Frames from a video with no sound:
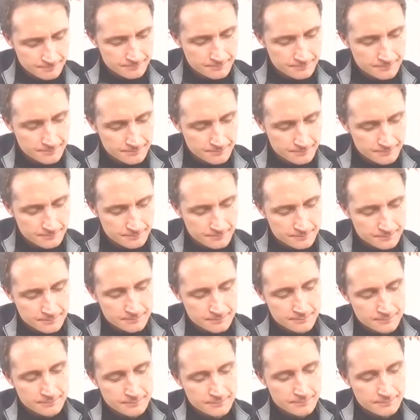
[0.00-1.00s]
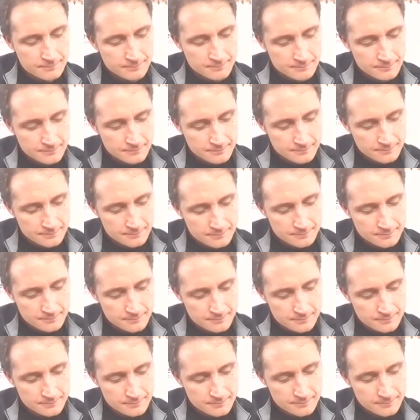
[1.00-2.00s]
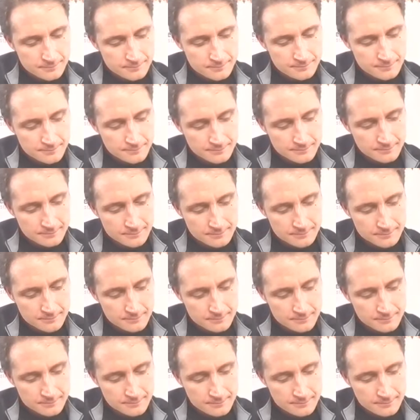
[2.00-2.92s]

The person shown says nothing.